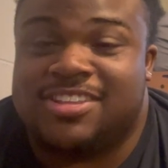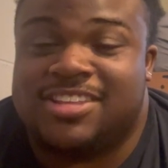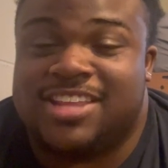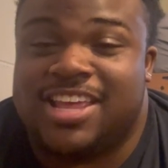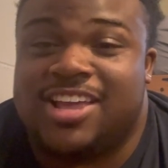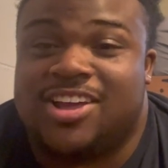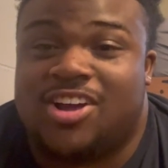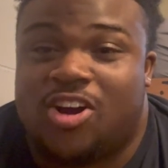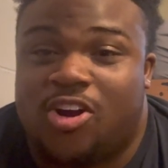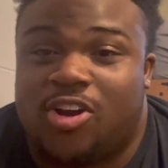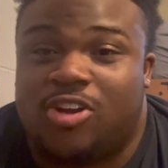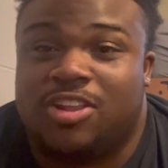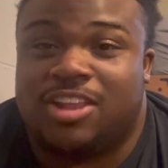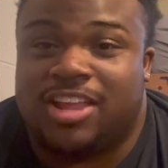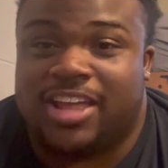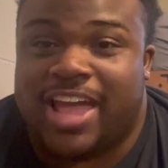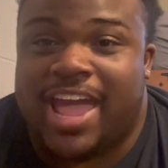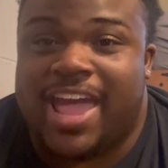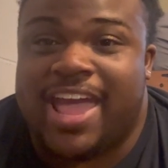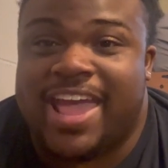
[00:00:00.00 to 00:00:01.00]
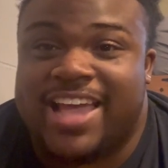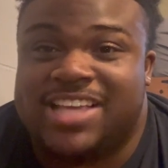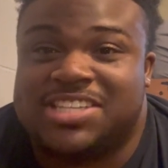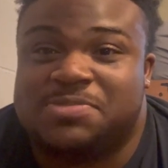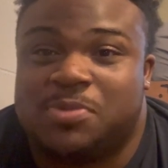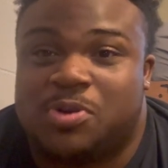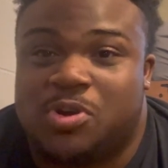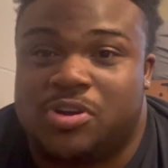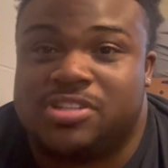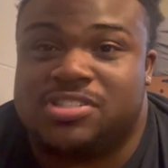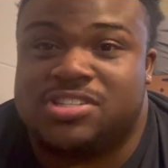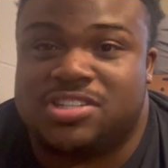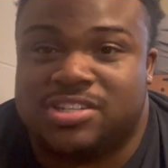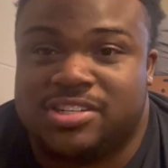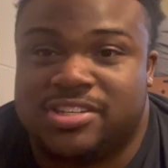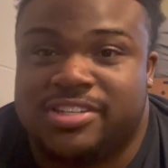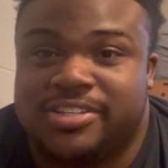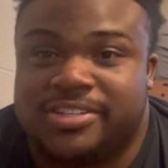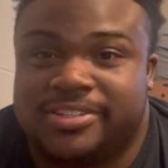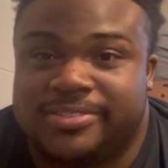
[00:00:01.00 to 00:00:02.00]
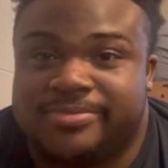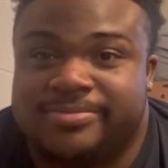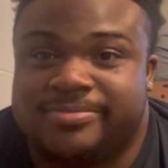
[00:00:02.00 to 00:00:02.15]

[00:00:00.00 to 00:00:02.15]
D car got eczema on his hood.